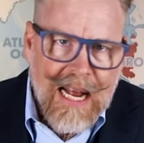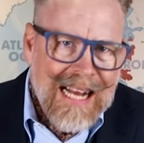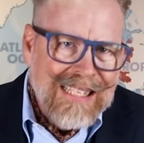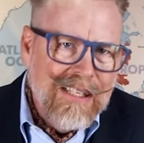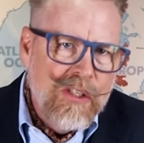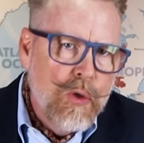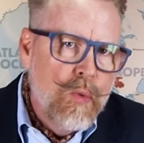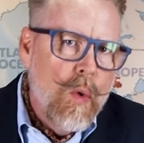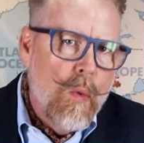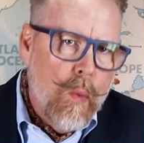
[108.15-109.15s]
access
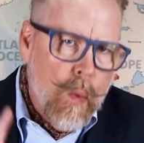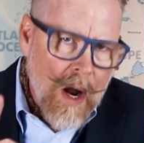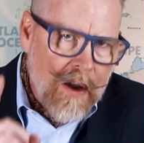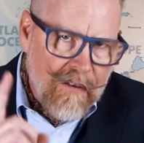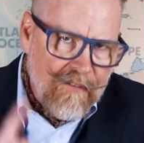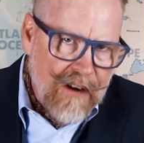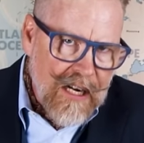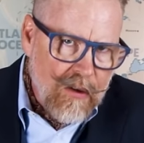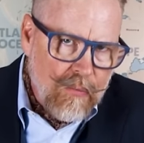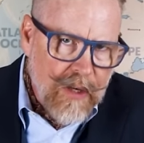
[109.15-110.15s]
to one
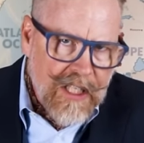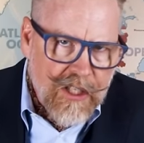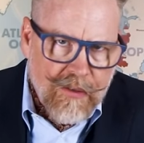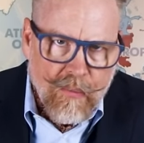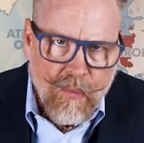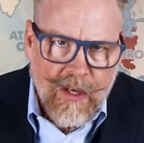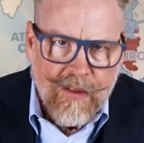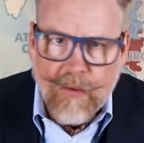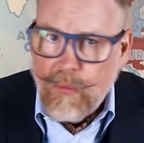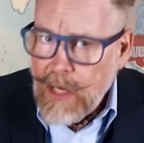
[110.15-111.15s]
vital region
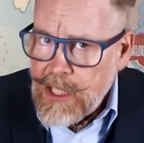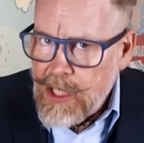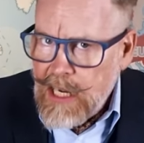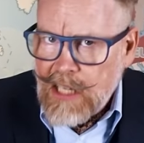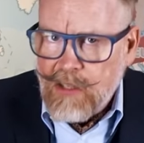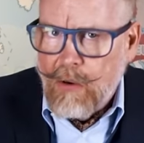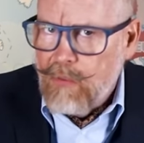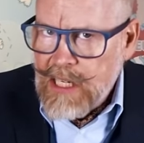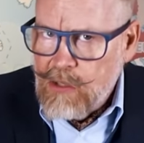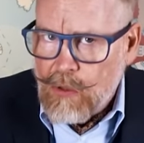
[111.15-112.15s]
with rich natural
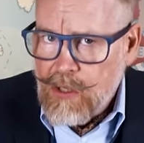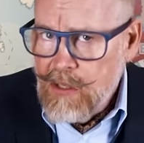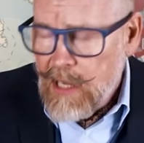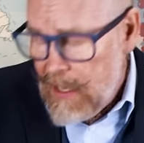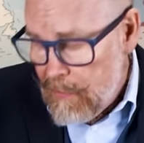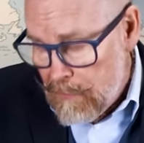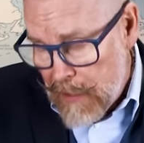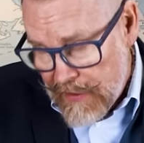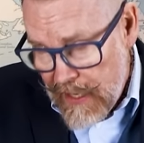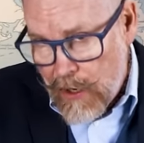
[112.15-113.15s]
resources and,
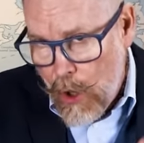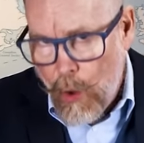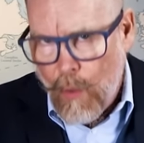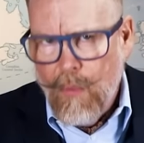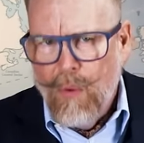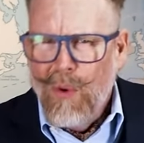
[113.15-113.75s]
by then, home,